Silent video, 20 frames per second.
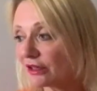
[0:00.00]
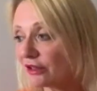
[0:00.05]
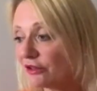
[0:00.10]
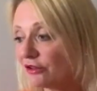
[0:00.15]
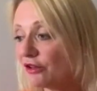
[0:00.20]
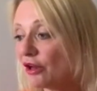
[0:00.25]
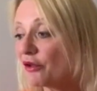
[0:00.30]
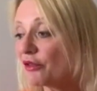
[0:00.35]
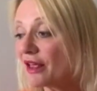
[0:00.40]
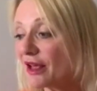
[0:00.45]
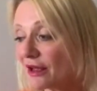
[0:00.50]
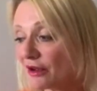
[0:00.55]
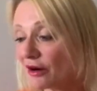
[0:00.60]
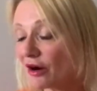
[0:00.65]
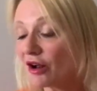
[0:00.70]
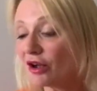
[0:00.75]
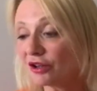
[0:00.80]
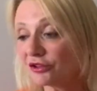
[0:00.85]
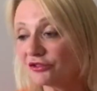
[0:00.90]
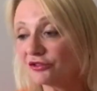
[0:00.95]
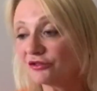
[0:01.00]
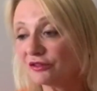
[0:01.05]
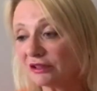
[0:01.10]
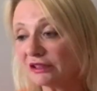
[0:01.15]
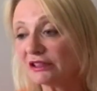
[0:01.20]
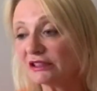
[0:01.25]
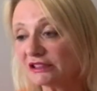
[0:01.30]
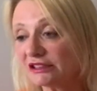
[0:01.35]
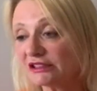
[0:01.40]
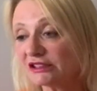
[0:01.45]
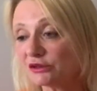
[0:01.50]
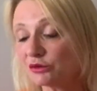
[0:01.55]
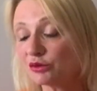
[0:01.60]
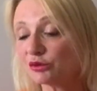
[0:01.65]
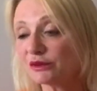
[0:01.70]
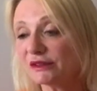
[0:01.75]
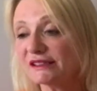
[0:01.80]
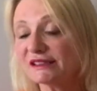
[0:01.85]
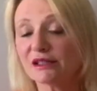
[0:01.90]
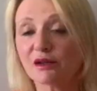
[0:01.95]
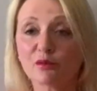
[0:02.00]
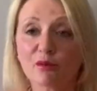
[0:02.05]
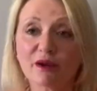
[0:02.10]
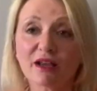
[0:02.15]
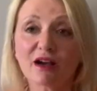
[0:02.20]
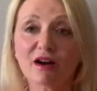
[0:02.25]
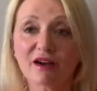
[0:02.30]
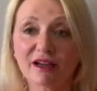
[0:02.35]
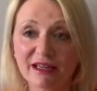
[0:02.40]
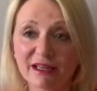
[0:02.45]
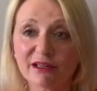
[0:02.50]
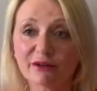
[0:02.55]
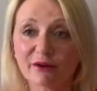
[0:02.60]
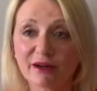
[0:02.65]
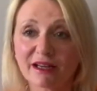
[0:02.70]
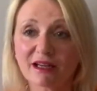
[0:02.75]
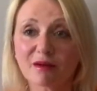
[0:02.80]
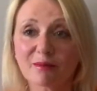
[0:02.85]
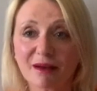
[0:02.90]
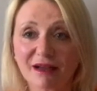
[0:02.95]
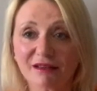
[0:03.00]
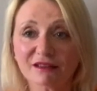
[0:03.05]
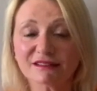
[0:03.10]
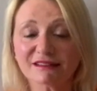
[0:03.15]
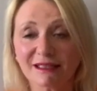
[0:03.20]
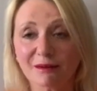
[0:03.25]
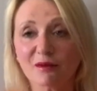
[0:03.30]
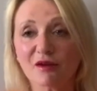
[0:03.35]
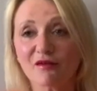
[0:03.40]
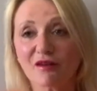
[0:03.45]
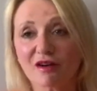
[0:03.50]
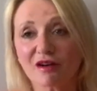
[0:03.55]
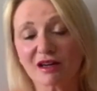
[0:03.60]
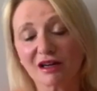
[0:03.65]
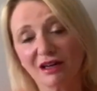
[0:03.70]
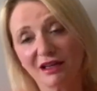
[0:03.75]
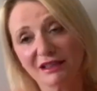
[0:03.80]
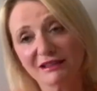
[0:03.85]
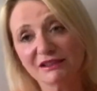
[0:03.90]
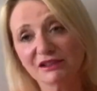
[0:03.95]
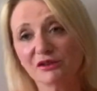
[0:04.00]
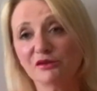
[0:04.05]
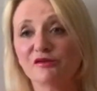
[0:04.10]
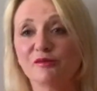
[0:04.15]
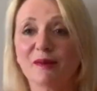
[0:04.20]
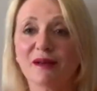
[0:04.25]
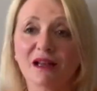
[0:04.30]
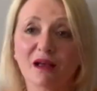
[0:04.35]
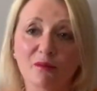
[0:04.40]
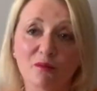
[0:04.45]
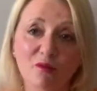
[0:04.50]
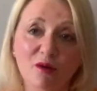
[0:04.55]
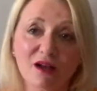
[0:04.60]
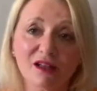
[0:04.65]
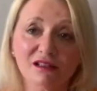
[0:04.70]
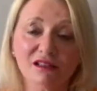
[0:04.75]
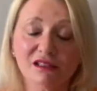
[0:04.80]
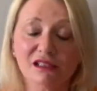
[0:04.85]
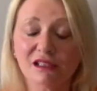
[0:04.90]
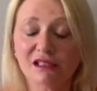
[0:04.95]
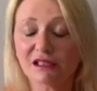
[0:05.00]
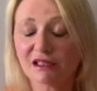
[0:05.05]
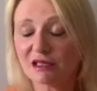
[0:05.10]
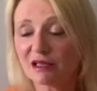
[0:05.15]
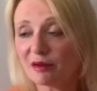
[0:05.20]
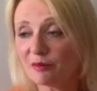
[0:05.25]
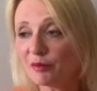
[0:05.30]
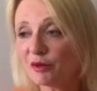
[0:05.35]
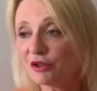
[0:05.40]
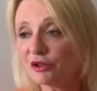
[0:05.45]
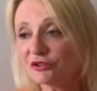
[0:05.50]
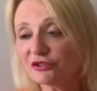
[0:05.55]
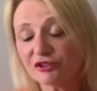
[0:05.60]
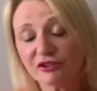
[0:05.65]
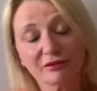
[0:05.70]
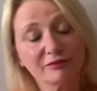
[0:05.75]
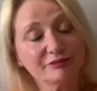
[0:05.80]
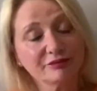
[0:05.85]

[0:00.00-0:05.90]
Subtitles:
you know, there are stories that we are hearing about some of our clients who've been unwell, but